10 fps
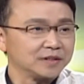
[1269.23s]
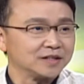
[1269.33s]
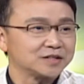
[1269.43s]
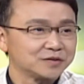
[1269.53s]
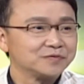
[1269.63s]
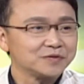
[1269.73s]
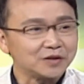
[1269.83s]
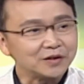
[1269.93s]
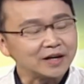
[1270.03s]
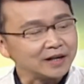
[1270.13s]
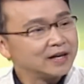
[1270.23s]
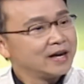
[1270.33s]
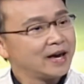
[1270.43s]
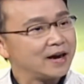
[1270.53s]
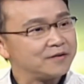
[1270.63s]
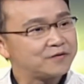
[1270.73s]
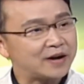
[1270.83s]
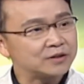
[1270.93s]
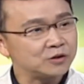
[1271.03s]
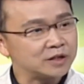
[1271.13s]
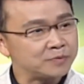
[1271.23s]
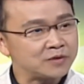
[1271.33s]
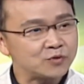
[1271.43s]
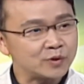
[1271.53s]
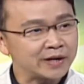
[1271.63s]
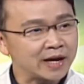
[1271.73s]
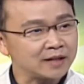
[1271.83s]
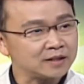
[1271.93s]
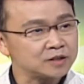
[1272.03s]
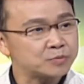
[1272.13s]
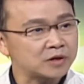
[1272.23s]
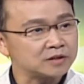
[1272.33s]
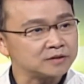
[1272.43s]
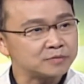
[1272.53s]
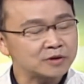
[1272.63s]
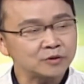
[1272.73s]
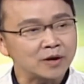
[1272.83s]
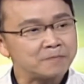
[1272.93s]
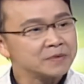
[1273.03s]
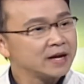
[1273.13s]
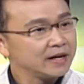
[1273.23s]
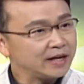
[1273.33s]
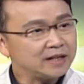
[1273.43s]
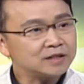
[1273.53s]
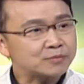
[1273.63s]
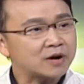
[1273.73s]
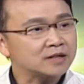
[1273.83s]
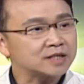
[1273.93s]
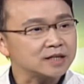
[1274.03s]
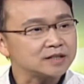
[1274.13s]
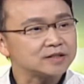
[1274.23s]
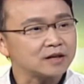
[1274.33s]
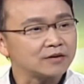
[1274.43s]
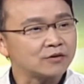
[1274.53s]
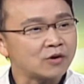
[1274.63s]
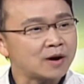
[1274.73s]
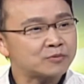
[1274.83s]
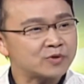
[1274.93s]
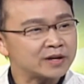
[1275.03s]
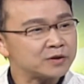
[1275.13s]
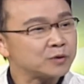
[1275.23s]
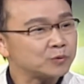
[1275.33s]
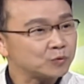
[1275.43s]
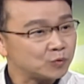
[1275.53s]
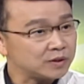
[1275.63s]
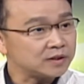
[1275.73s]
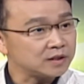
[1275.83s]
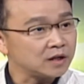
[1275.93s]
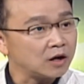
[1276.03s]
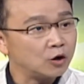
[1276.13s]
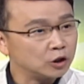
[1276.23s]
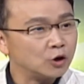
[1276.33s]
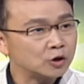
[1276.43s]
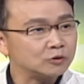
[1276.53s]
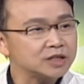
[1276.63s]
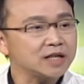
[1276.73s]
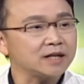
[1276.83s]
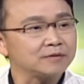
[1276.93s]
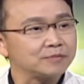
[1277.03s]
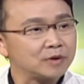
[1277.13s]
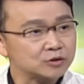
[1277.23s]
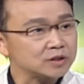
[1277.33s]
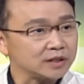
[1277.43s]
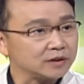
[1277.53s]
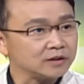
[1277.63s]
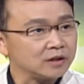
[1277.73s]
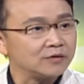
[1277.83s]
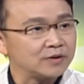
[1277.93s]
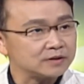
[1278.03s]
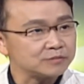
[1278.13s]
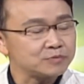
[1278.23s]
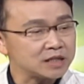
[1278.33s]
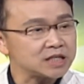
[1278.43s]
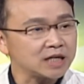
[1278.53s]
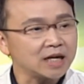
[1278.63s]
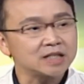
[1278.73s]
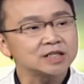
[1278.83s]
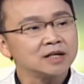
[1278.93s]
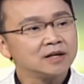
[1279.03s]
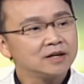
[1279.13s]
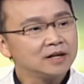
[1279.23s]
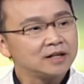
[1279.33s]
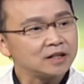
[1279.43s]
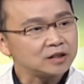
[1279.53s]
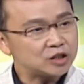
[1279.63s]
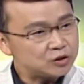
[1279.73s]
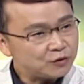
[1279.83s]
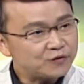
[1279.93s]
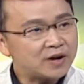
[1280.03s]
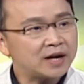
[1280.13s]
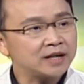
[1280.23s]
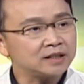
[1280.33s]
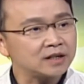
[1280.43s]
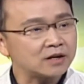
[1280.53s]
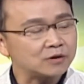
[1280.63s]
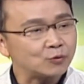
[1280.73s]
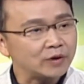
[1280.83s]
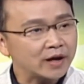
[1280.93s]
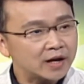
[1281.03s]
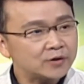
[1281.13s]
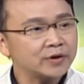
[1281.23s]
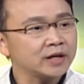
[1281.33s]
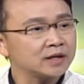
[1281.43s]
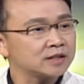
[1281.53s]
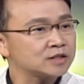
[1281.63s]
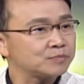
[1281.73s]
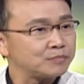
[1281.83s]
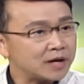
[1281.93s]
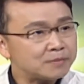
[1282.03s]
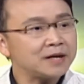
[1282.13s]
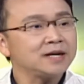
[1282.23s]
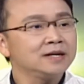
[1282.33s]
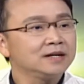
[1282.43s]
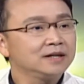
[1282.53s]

Definitely, yes. definitely. Okay. Mm -hmm. And finally, before we end this part of the program, mm -hmm. in the process of cooperating with your local team, mostly you know from the PTS, uh, did you find there are areas maybe